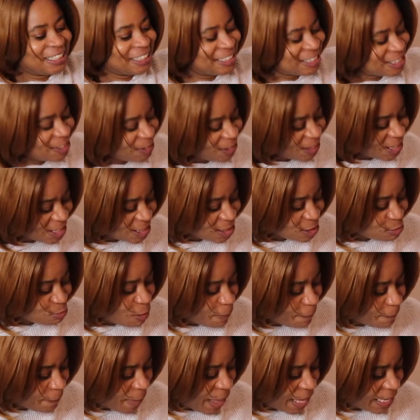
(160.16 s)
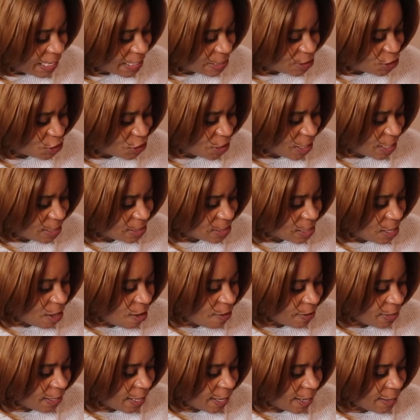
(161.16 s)
So this is my package
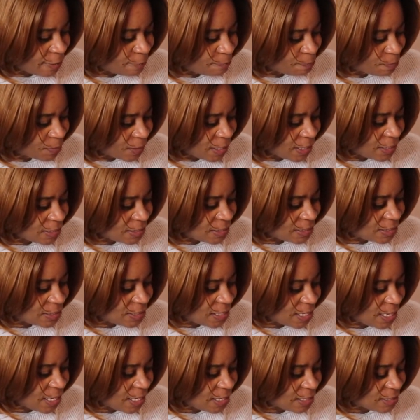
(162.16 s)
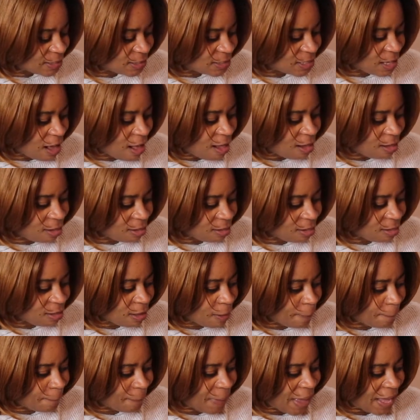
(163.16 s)
detail. Okay, the Dell
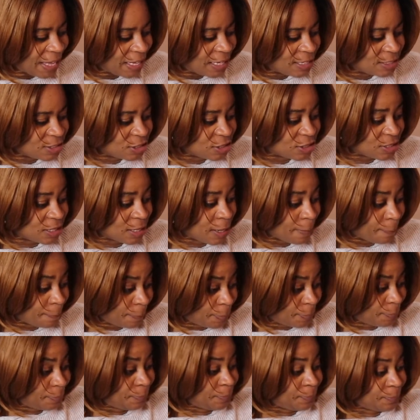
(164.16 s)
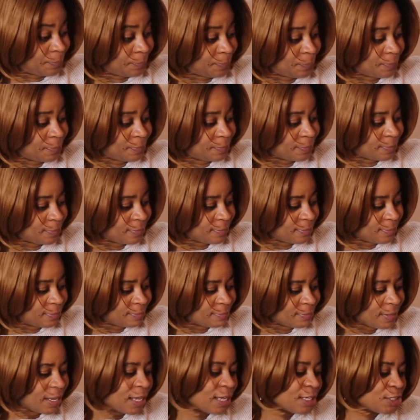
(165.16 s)
package slip.
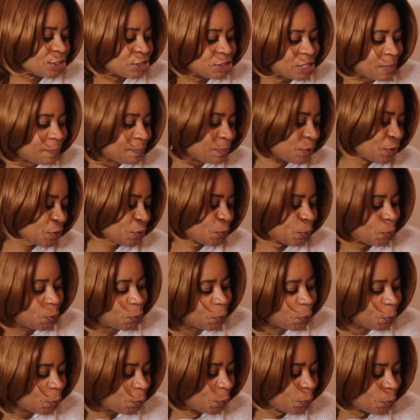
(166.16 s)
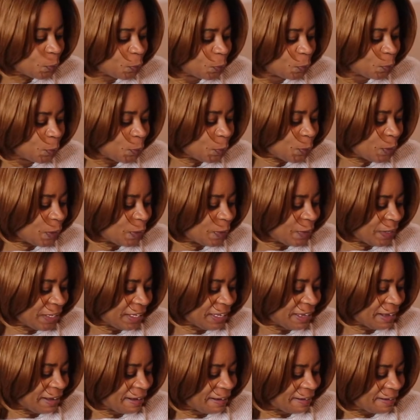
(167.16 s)
Shipped to who?
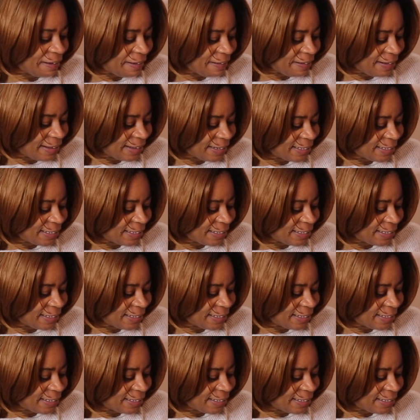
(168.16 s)
Okay.